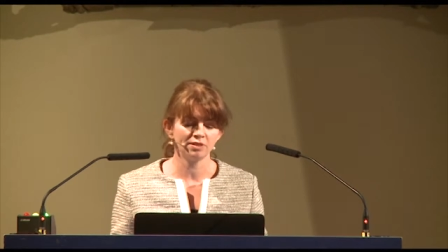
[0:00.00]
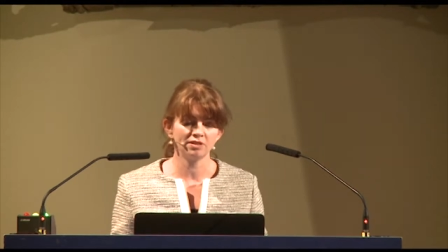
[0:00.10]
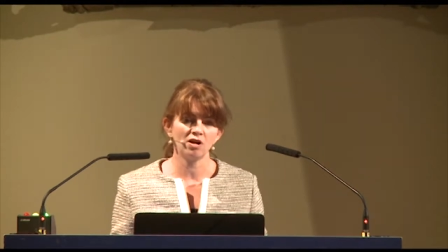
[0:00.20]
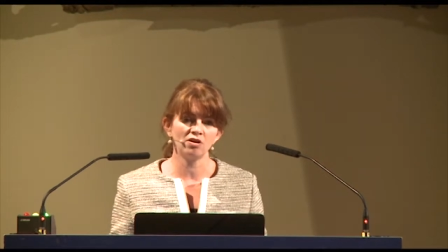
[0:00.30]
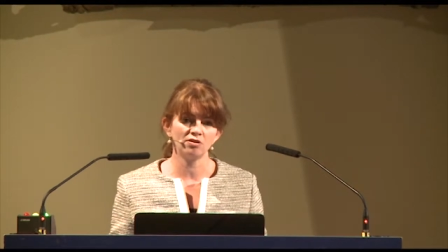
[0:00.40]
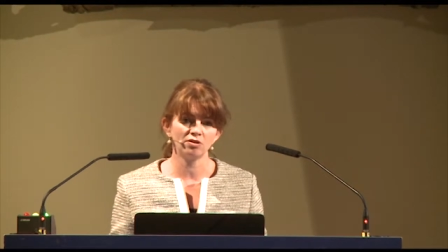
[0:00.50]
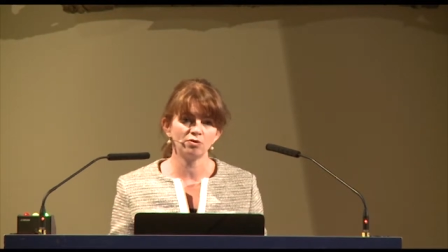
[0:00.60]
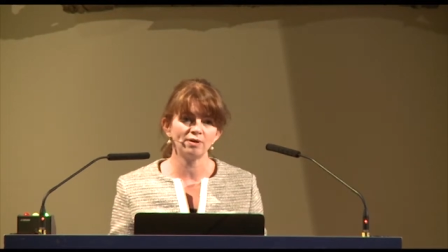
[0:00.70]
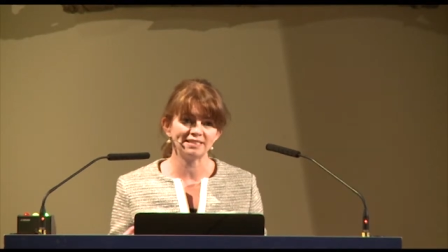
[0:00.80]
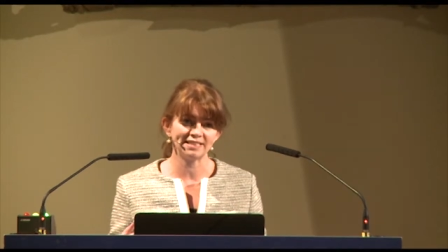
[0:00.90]
but are
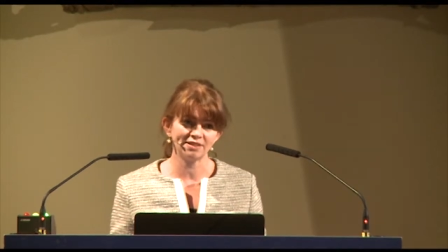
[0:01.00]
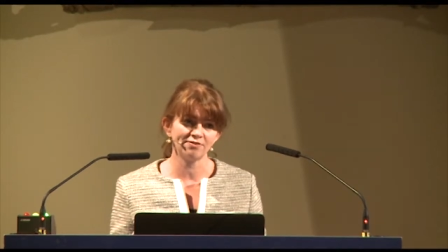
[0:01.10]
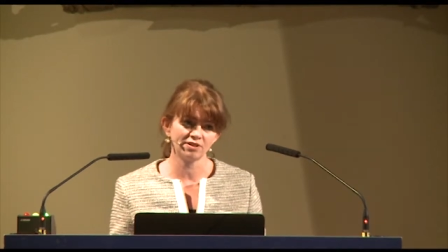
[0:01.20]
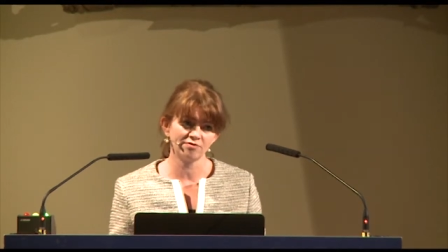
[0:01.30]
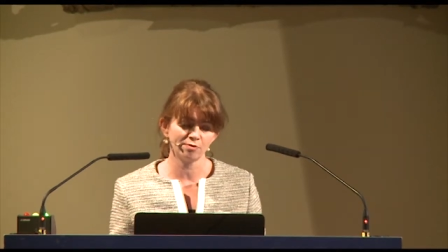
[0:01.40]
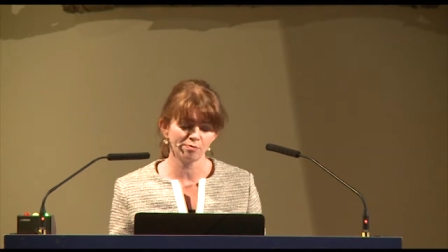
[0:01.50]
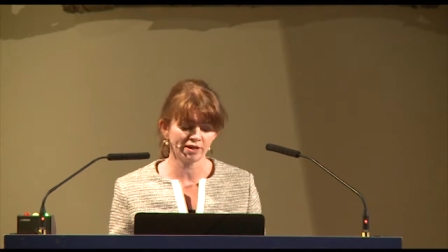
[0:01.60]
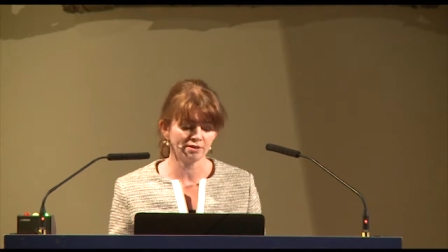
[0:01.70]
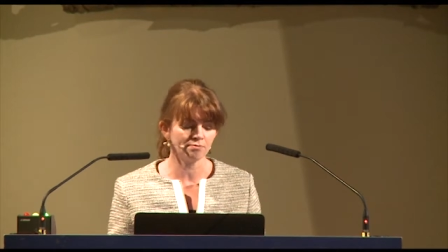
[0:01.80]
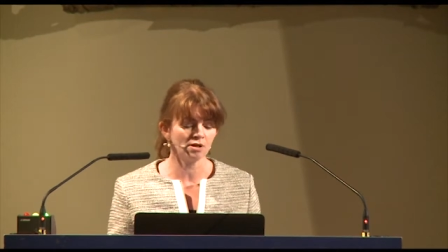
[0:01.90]
quite significant for
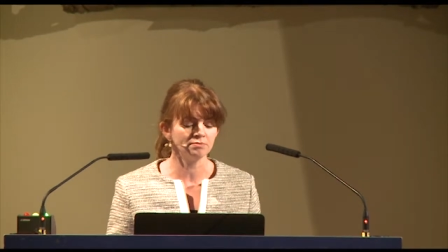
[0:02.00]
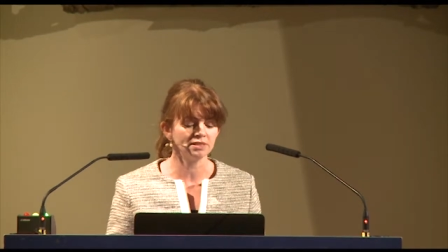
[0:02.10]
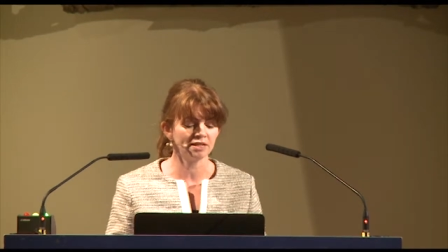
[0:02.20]
pregnant mums,